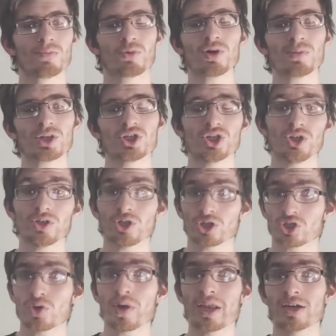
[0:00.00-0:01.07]
pretty much your
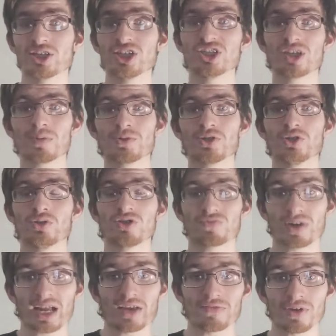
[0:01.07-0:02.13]
soul energy substitutes
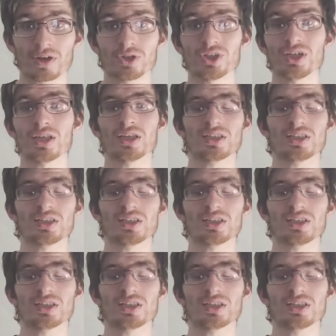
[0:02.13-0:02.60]
for life energy,